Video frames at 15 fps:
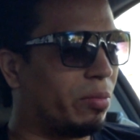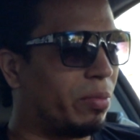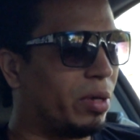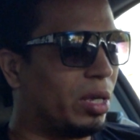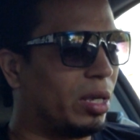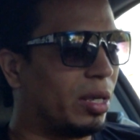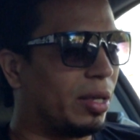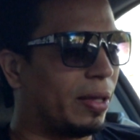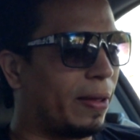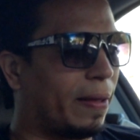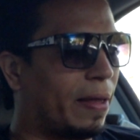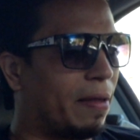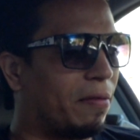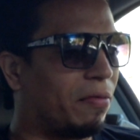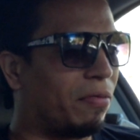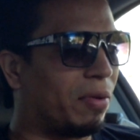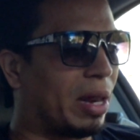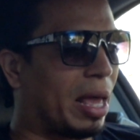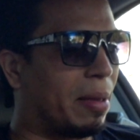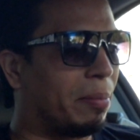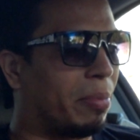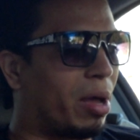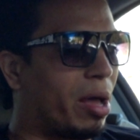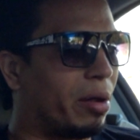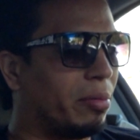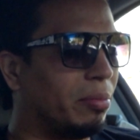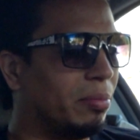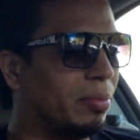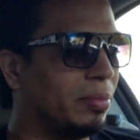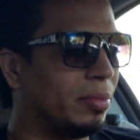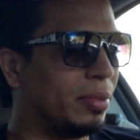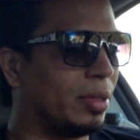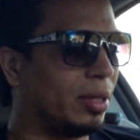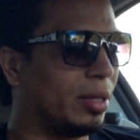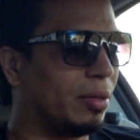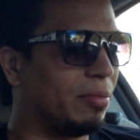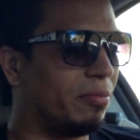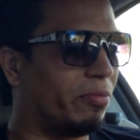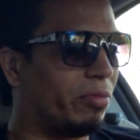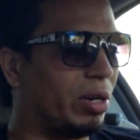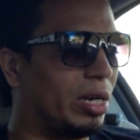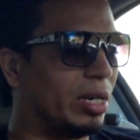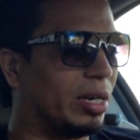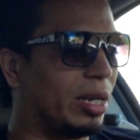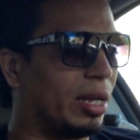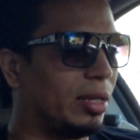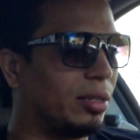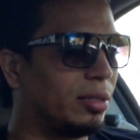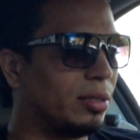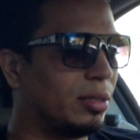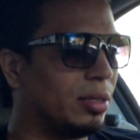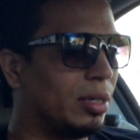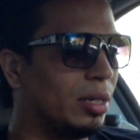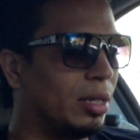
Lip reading: be a flat bottom, really nice.